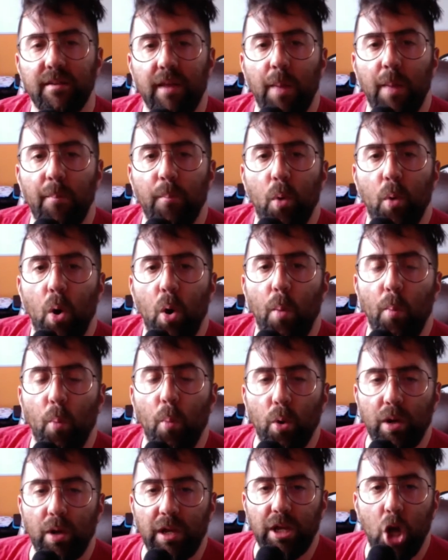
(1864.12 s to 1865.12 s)
I'm
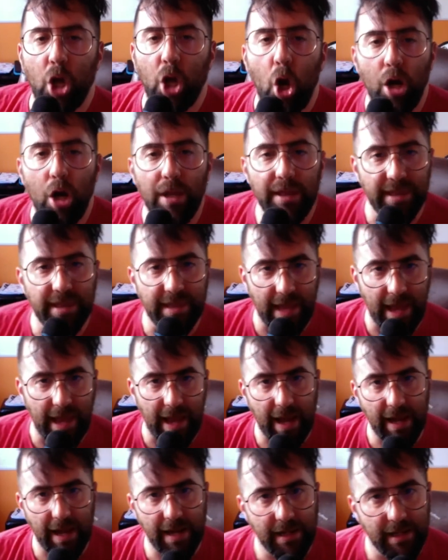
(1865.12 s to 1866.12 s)
working on
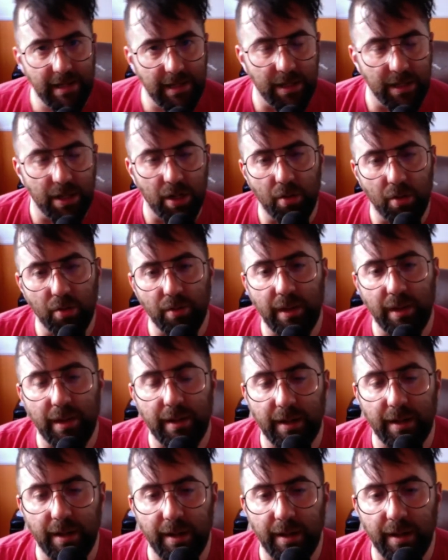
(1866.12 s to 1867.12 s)
that. You know,
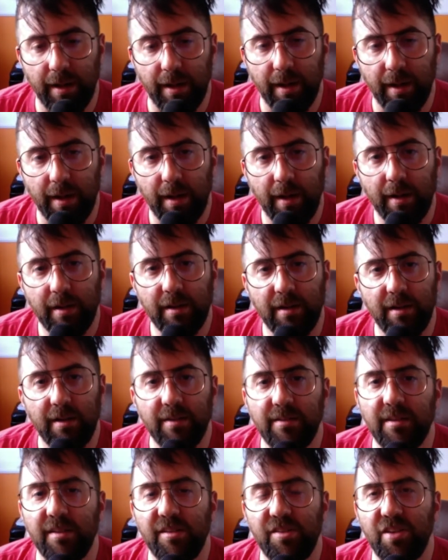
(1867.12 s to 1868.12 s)
like uh,
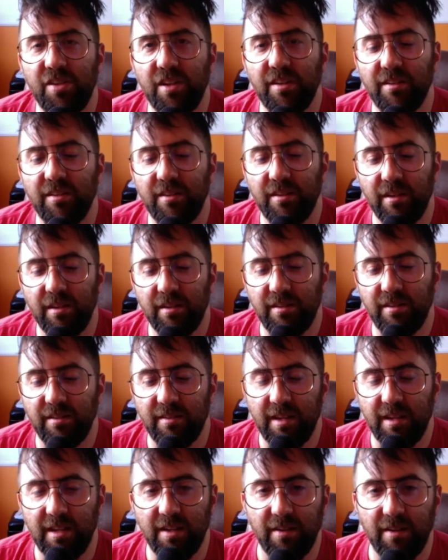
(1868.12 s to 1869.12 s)
because it's just it's just
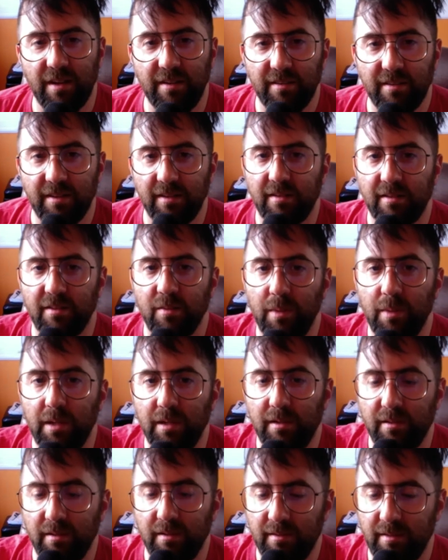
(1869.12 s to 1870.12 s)
interesting to me
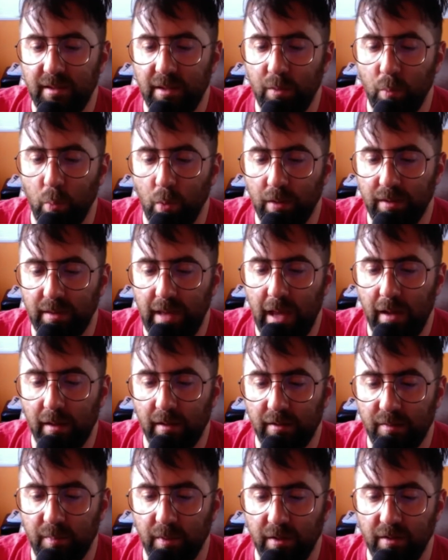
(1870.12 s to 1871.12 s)
to see what that
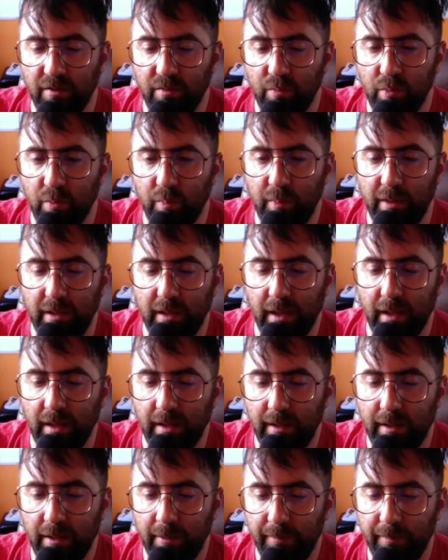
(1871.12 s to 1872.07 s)
experience would be like.